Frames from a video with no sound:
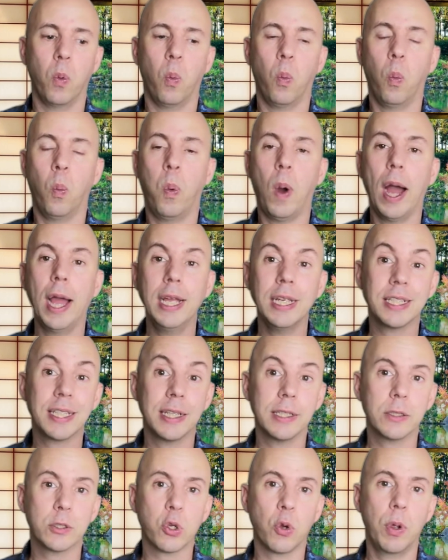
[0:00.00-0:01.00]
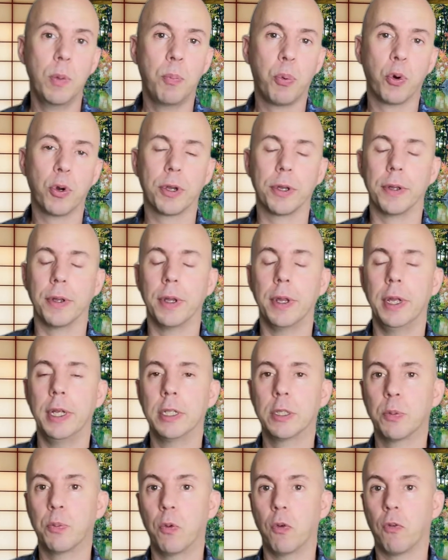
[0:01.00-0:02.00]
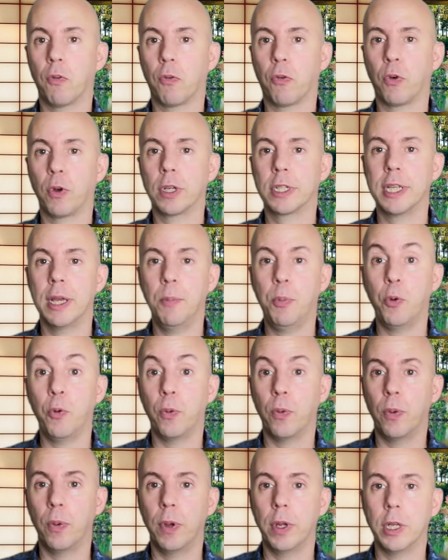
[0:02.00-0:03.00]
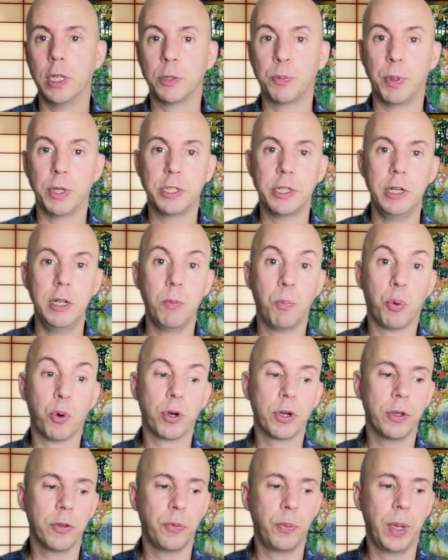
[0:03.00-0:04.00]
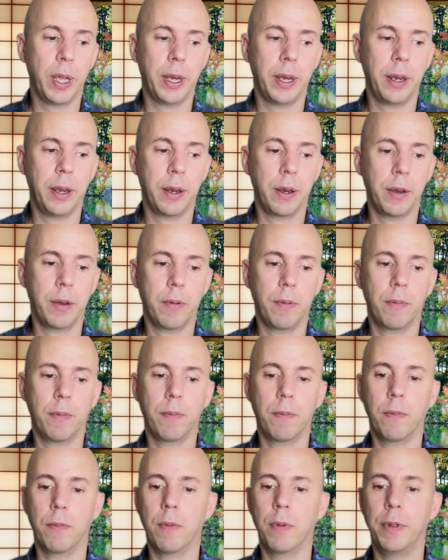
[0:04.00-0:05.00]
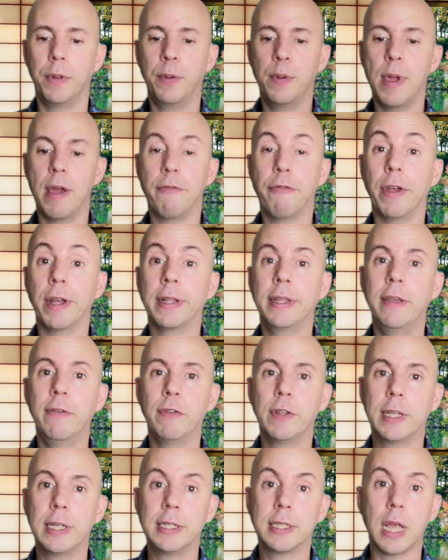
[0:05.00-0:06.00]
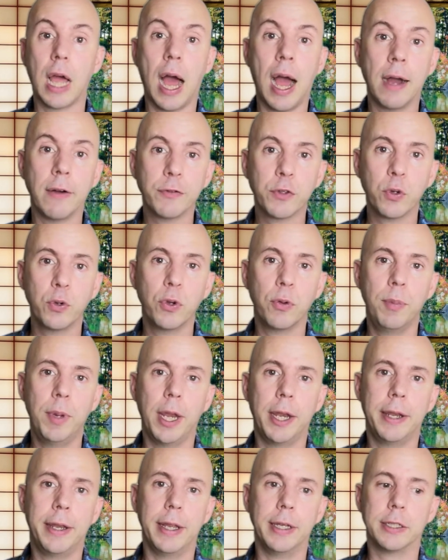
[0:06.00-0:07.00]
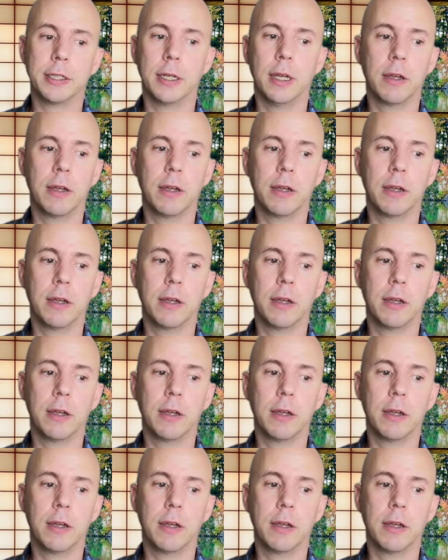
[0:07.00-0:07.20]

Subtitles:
Why is that so important? It's, for example, especially important when you have activities after your meditation.